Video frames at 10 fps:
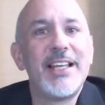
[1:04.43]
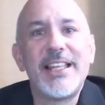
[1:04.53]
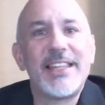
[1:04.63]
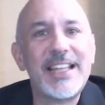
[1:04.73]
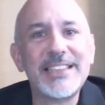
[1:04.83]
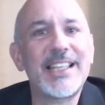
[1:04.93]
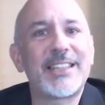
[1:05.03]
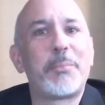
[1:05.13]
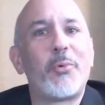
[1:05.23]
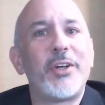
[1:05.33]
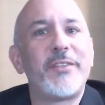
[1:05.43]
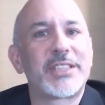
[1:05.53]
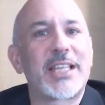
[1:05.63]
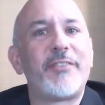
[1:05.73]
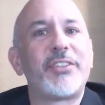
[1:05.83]
That's not the point of this
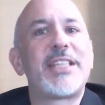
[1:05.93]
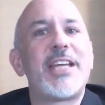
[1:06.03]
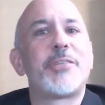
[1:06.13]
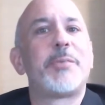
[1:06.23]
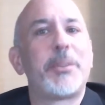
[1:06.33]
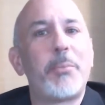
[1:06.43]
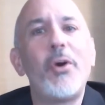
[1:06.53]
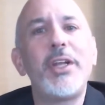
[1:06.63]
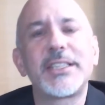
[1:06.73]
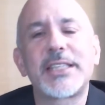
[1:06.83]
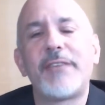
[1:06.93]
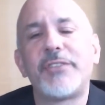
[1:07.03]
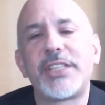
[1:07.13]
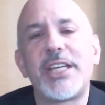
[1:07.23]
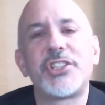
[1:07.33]
conversation, but the point of this
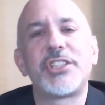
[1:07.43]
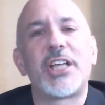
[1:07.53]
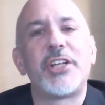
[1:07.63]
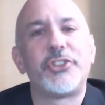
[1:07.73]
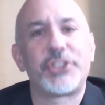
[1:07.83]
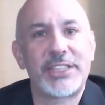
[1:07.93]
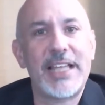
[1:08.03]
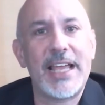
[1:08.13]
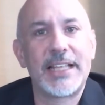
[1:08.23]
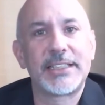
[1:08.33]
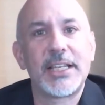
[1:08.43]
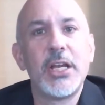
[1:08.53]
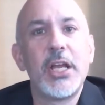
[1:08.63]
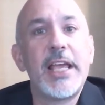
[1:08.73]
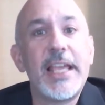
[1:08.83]
conversation is to understand
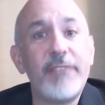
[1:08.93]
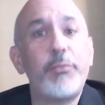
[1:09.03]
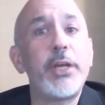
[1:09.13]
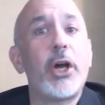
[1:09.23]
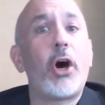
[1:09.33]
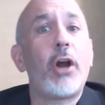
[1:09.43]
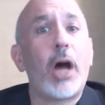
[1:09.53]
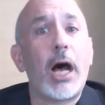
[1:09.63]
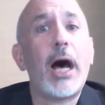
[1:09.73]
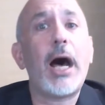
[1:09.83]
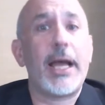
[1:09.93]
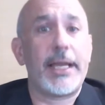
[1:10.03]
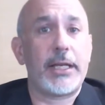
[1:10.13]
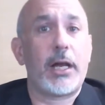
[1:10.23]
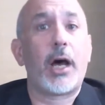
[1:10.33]
if we are high
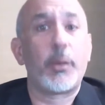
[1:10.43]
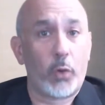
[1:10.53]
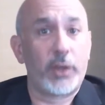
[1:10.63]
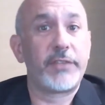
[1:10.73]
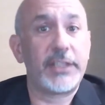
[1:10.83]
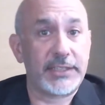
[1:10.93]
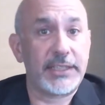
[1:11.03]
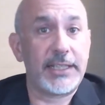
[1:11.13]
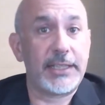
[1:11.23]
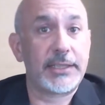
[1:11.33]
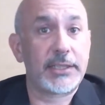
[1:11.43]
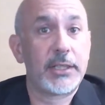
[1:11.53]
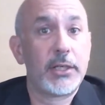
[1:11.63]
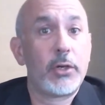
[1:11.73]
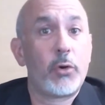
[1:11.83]
on one of these needs,
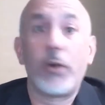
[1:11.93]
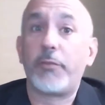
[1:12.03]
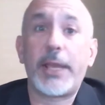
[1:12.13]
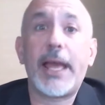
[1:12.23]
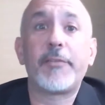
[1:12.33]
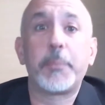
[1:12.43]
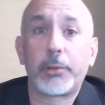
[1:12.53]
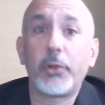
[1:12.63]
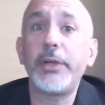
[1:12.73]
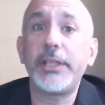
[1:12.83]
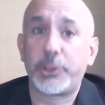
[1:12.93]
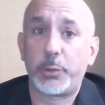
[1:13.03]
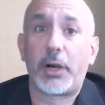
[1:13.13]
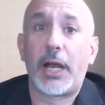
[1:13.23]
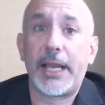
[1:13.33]
or if we have employees who are
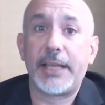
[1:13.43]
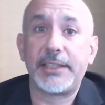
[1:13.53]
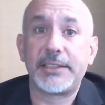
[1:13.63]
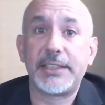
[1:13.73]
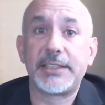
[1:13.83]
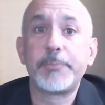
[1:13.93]
high on these needs,